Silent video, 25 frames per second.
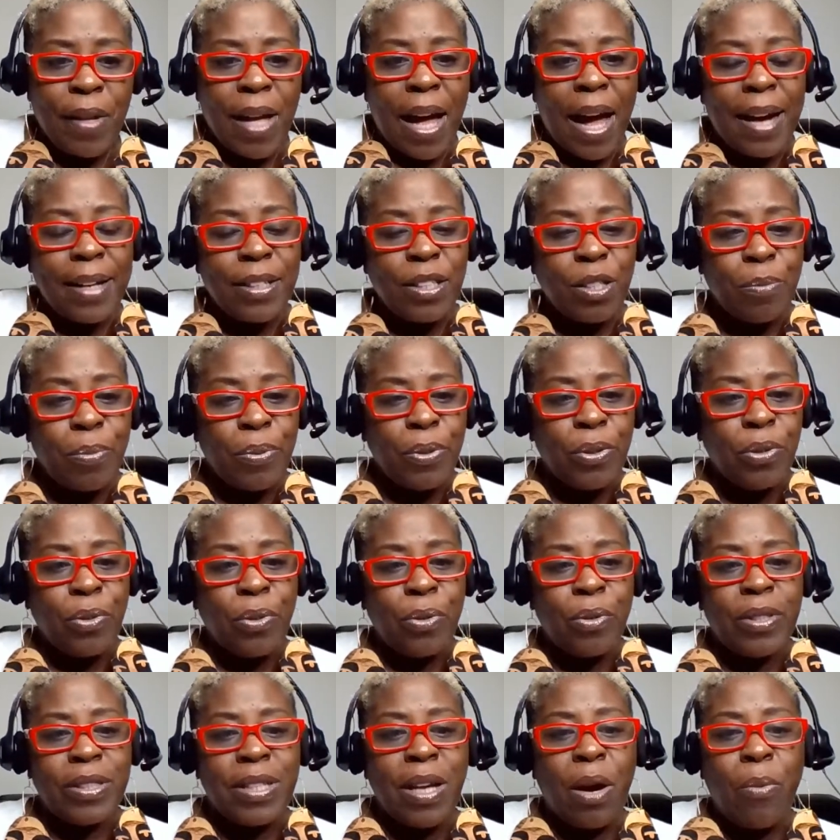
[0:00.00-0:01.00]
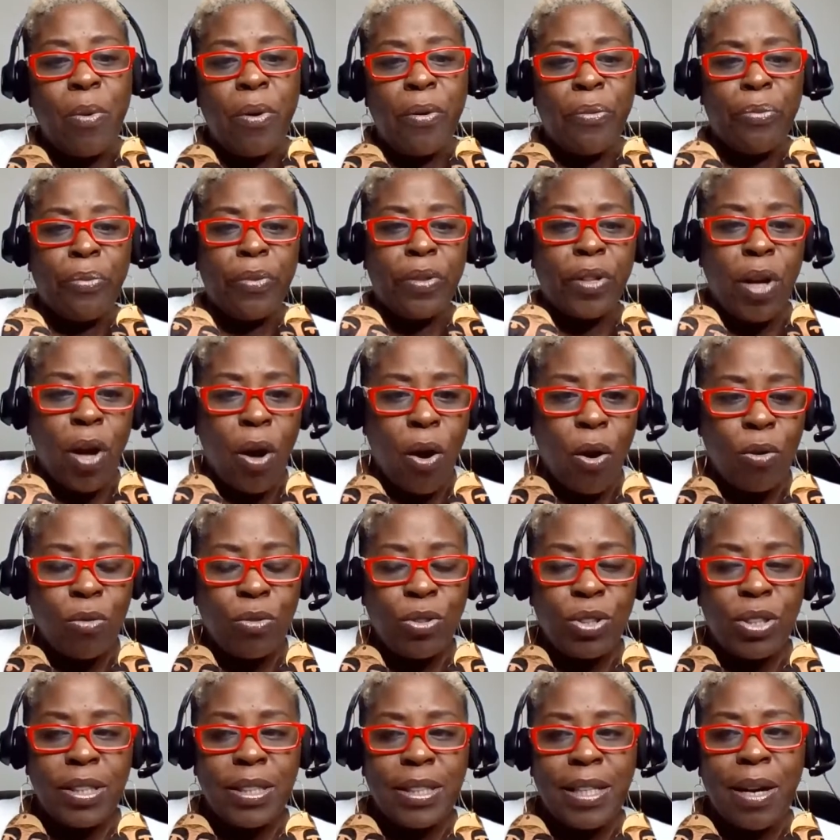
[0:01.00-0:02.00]
entrepreneurs, I work with
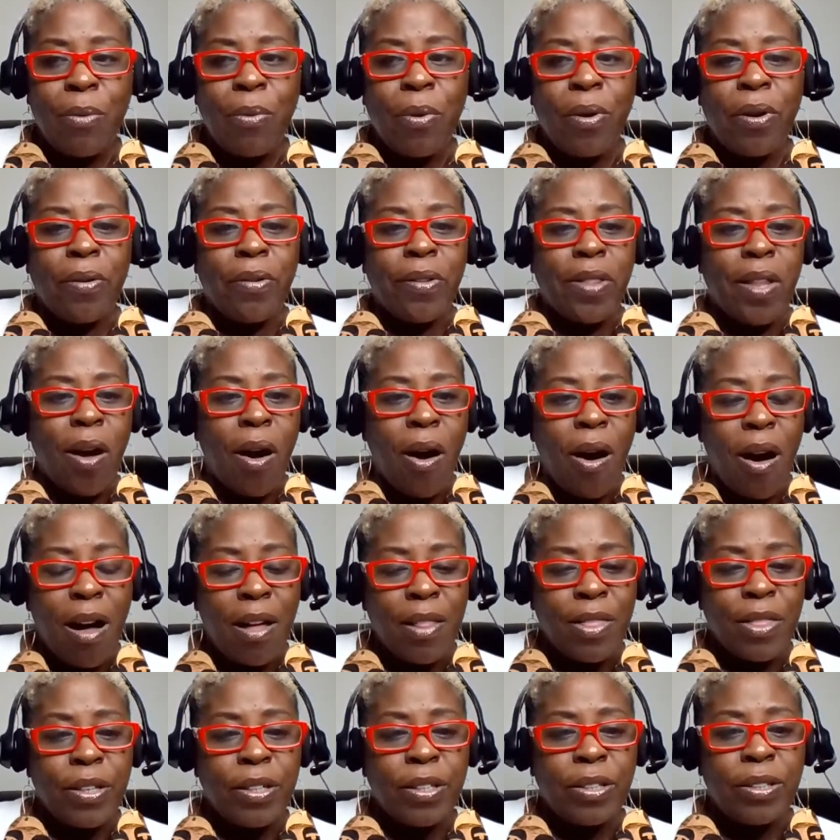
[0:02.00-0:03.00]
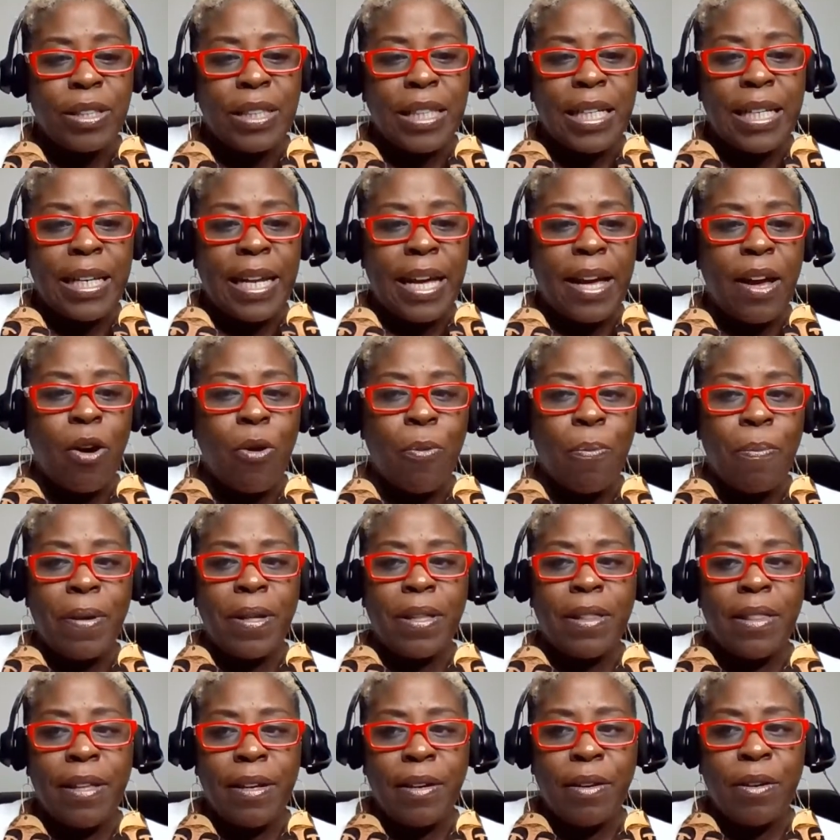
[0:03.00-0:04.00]
coaches, I work with authors and
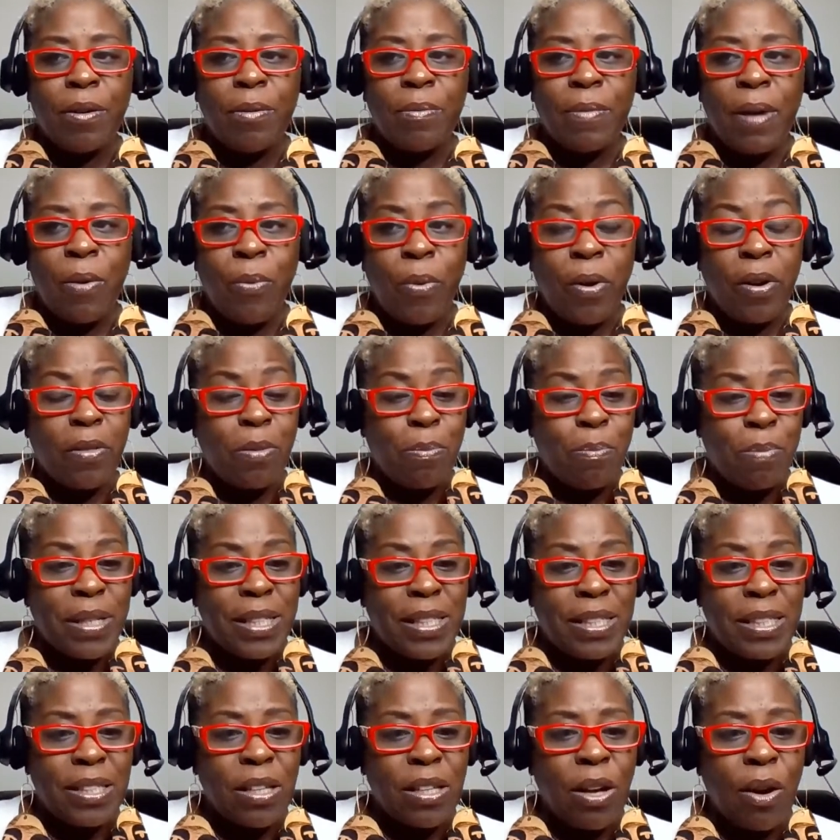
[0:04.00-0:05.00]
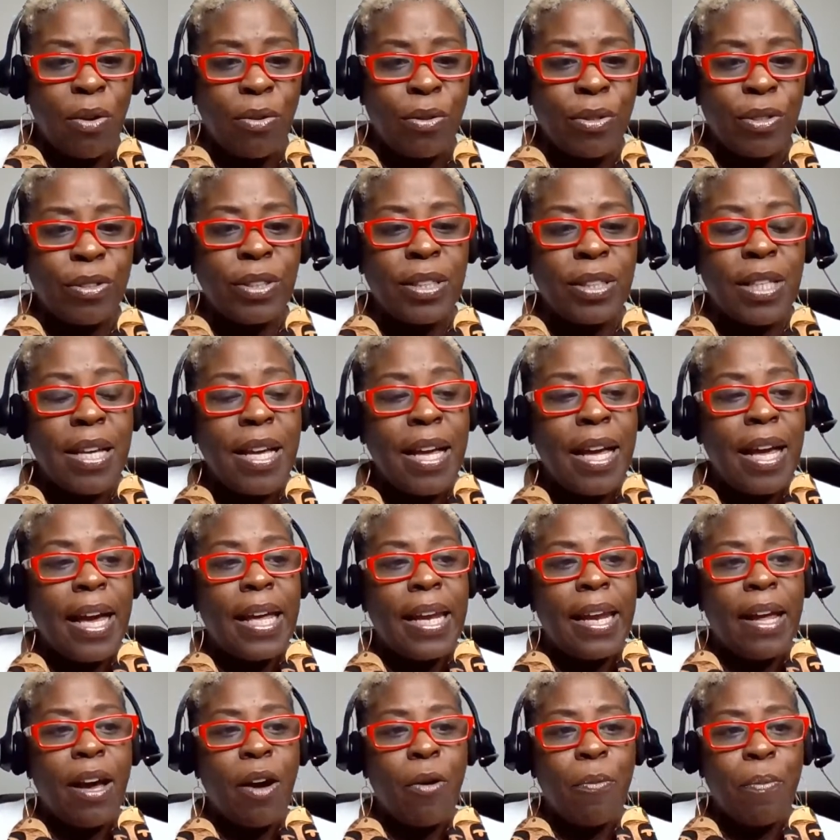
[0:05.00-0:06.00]
helping them, I work with business owners
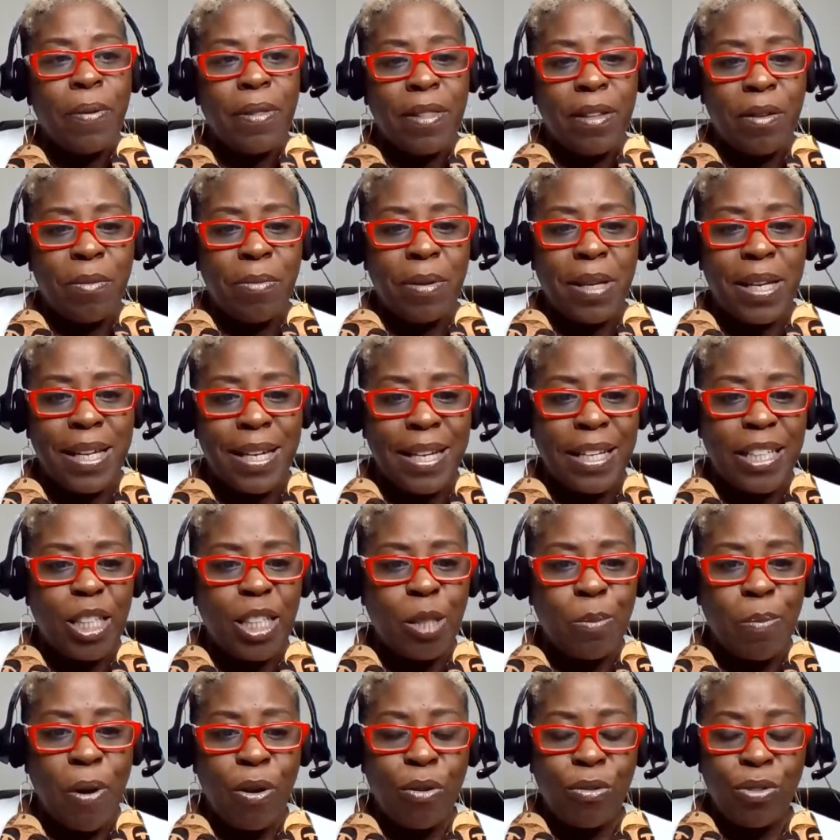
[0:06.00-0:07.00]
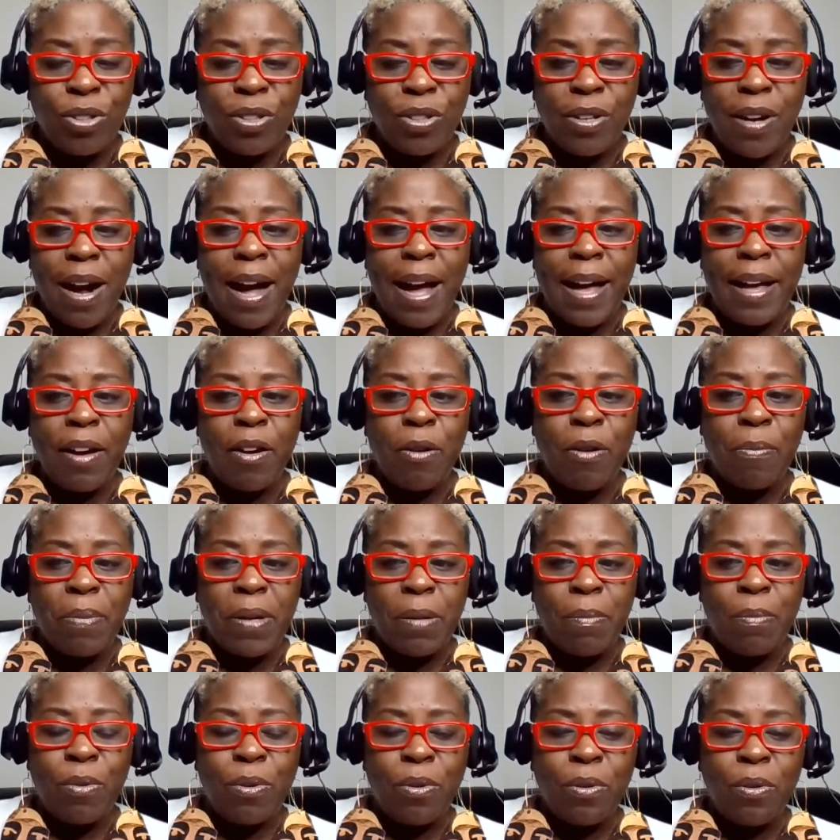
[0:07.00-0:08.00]
and helping them get exposure. I help
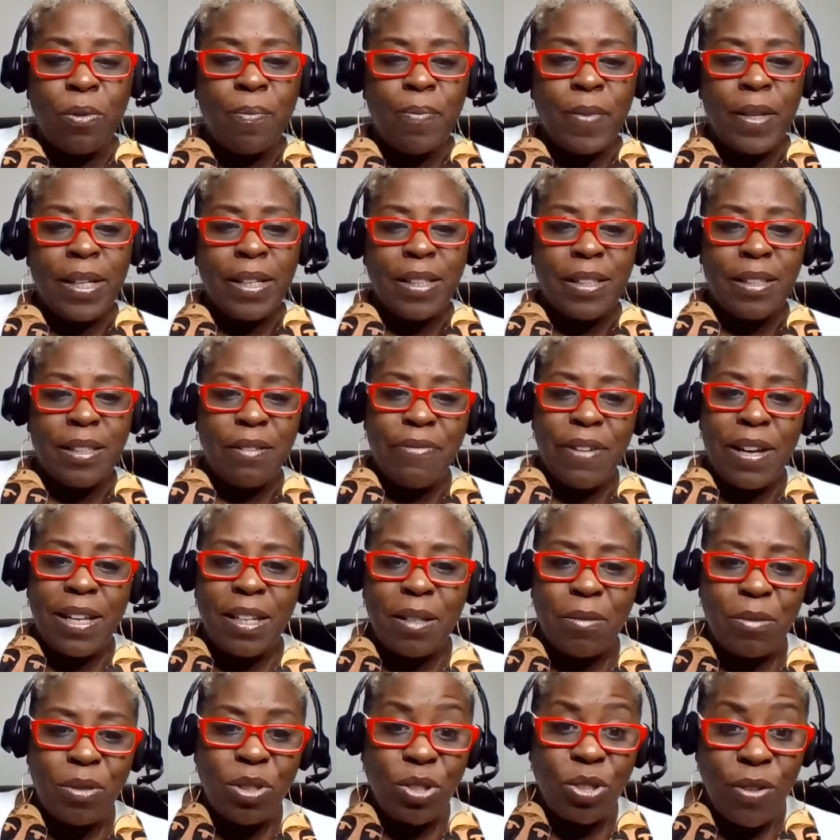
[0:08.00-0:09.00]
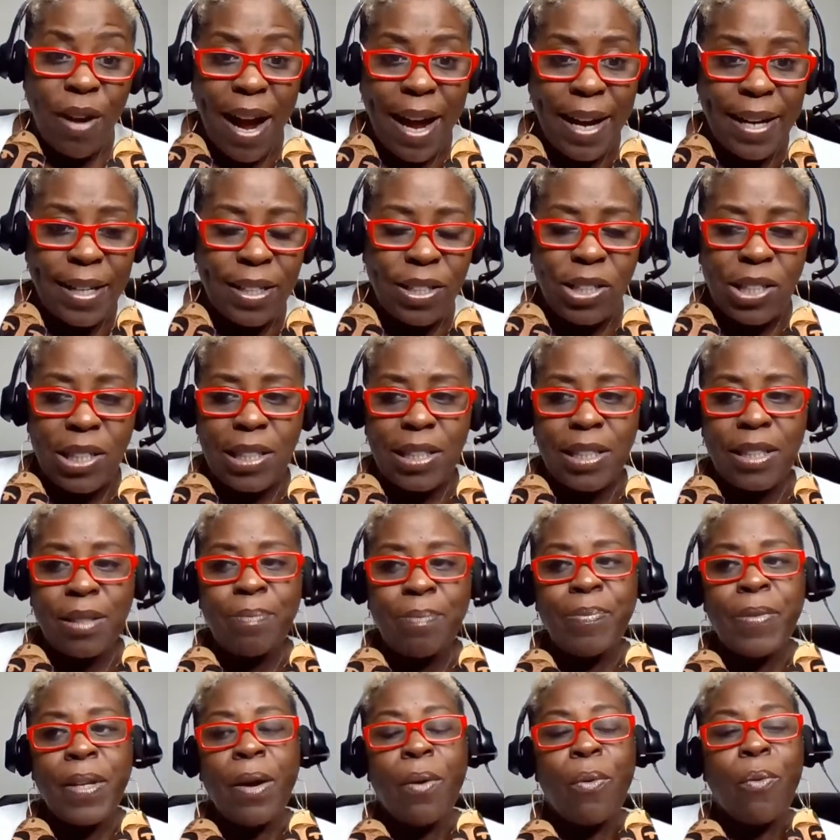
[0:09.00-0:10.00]
people develop strategies.
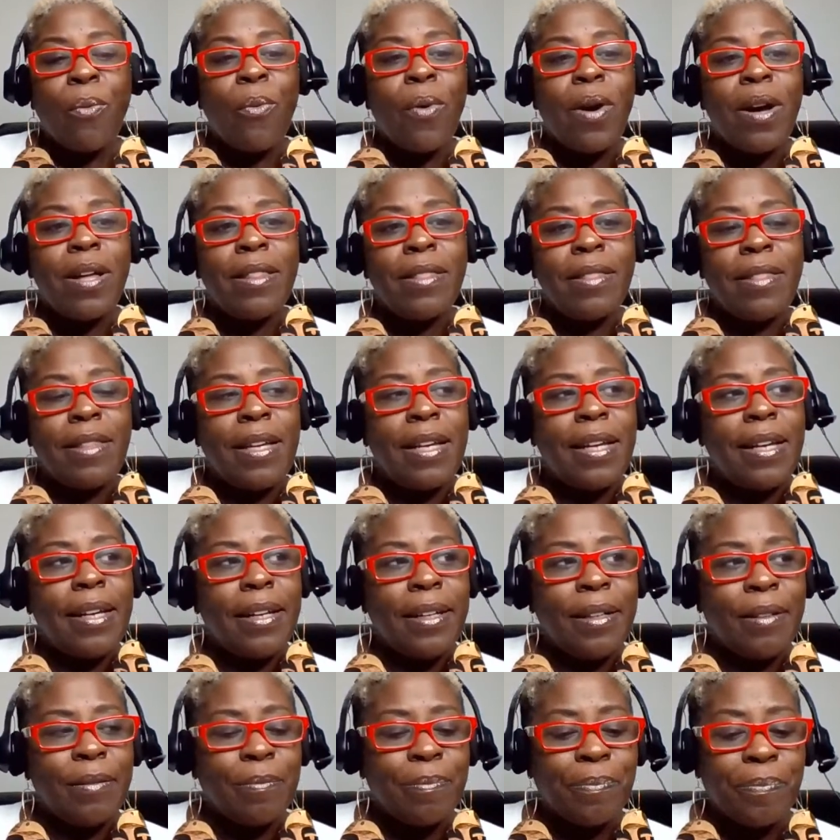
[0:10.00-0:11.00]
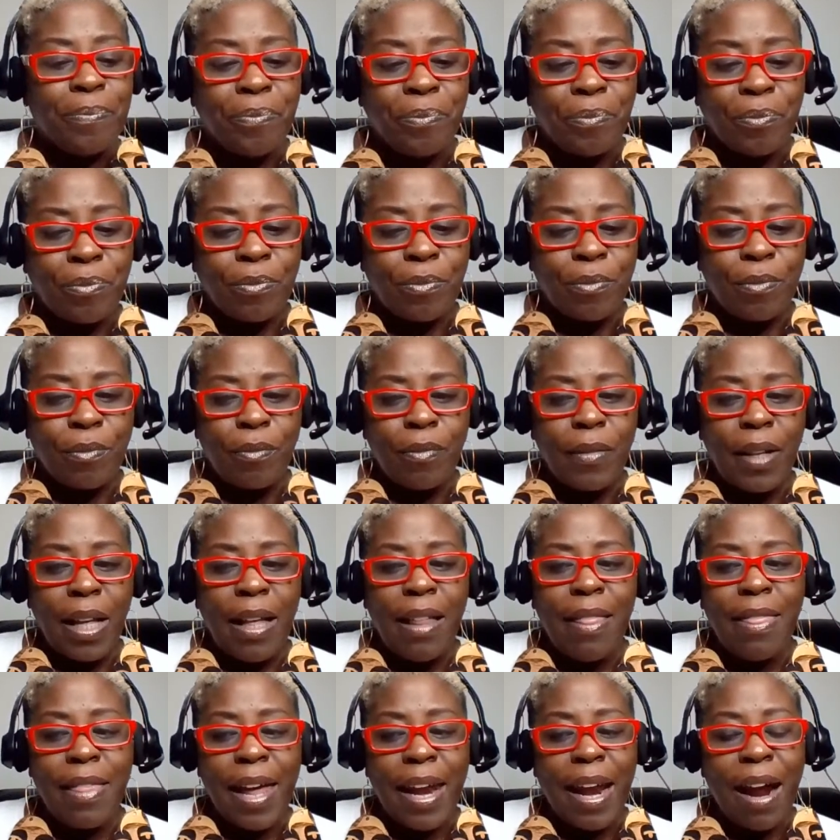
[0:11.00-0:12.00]
One thing
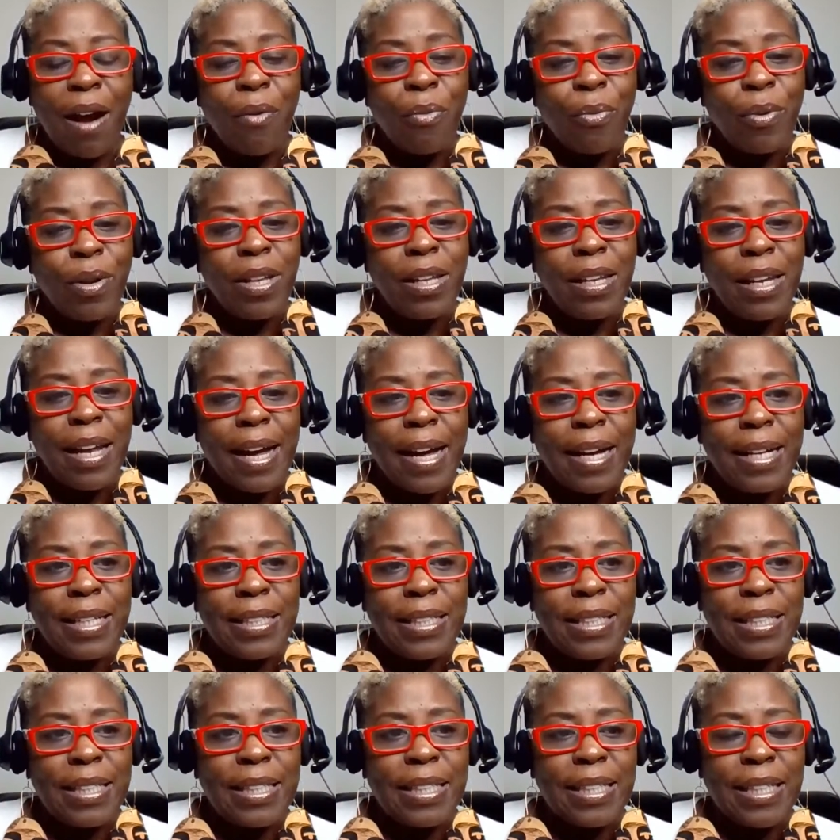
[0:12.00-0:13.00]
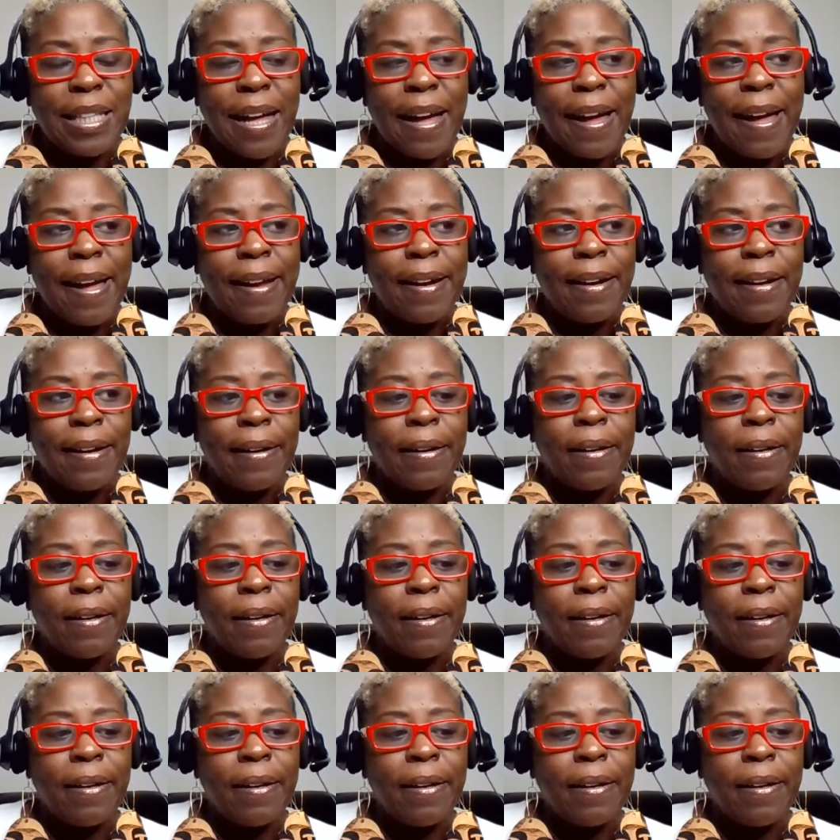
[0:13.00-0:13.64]
that I realize is that